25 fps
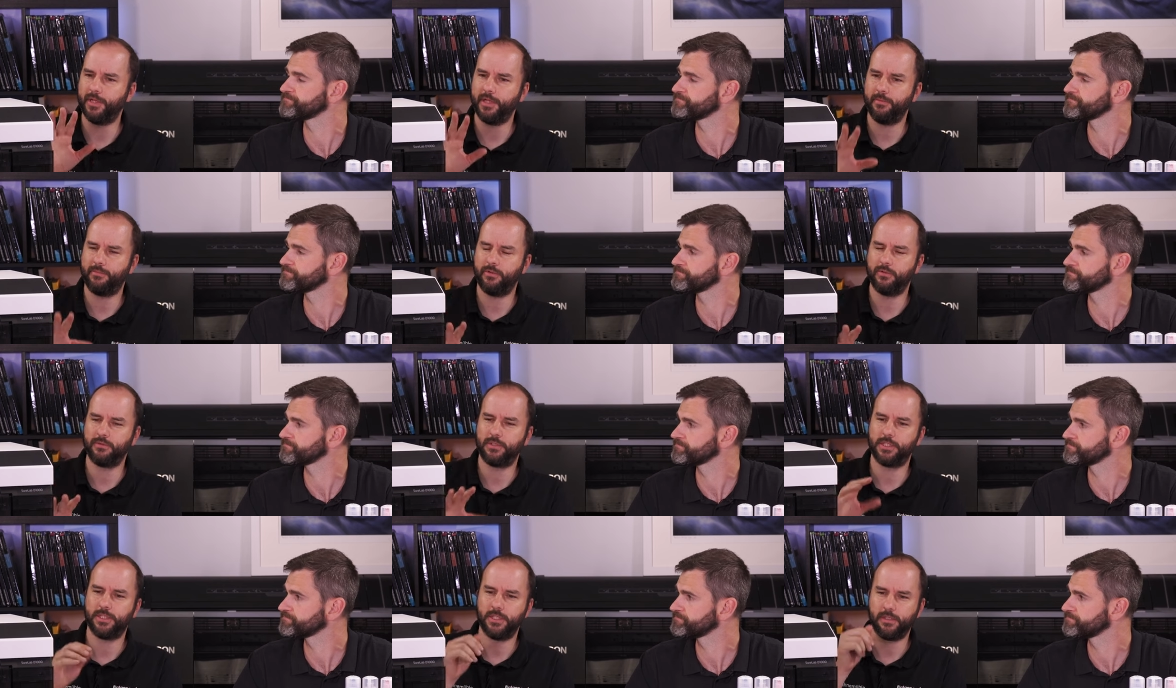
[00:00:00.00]

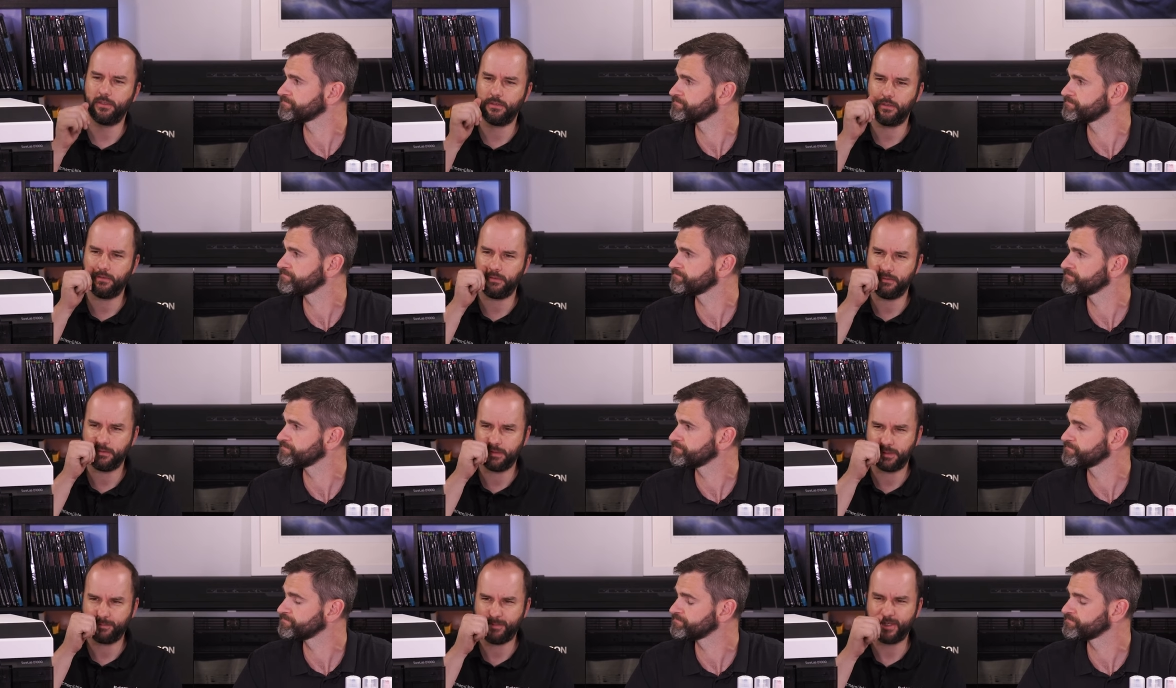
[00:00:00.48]
Speaker 1: people
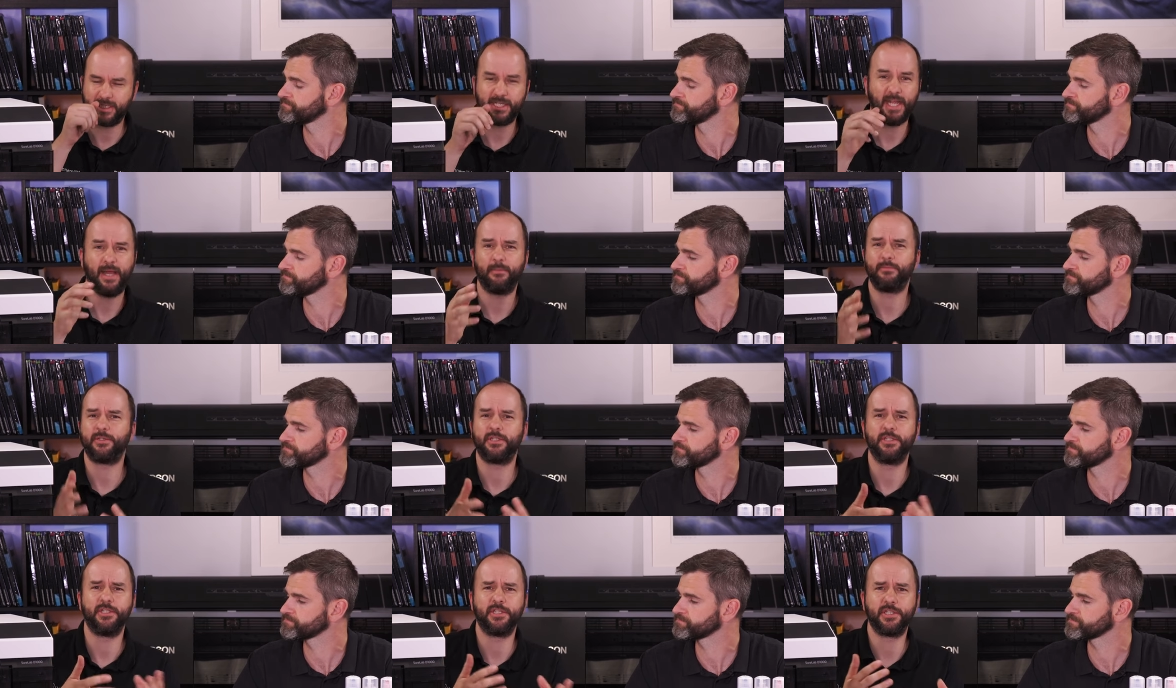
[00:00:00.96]
to, especially
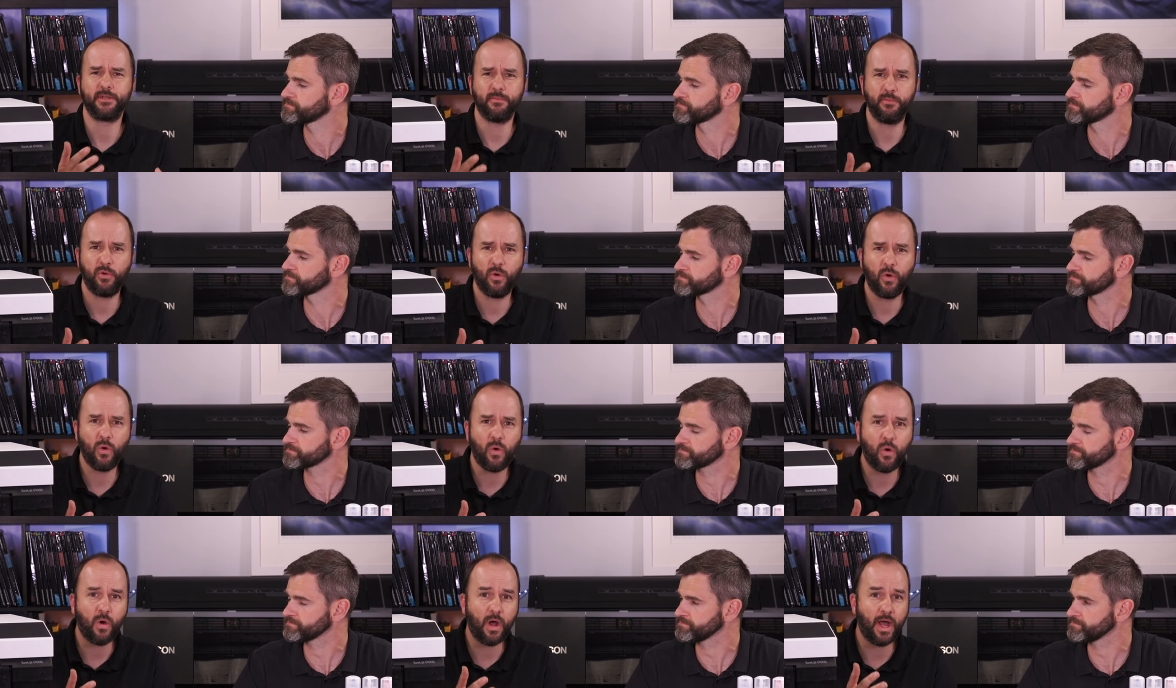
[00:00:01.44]
Epson
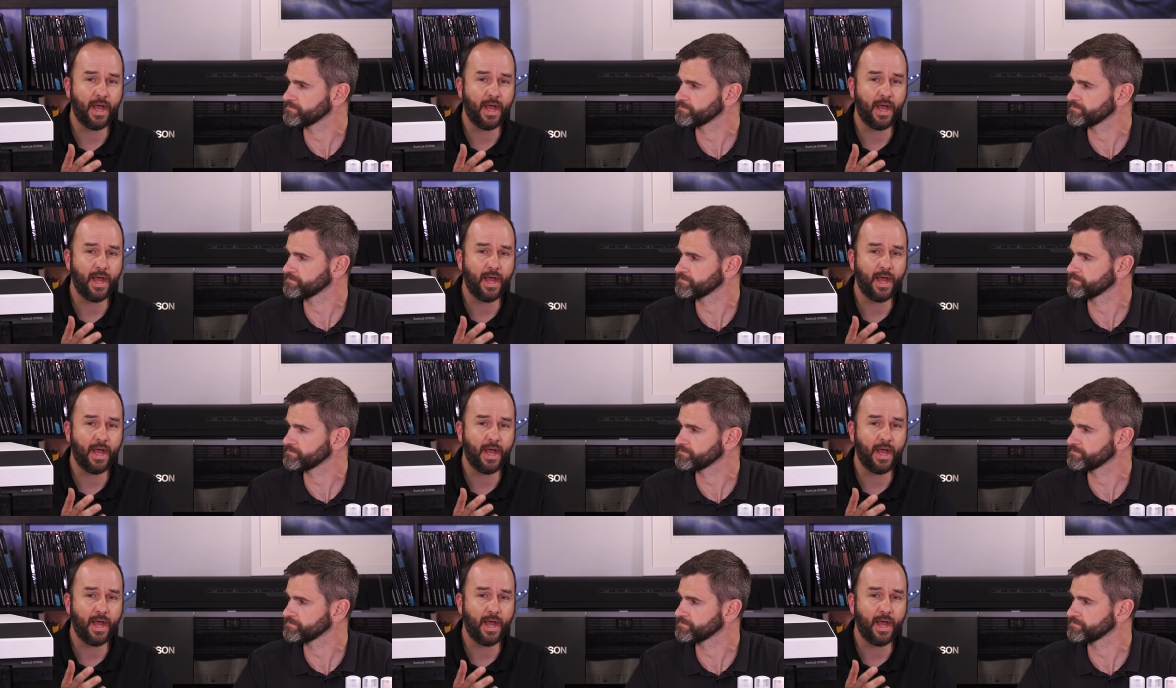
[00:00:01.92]
support,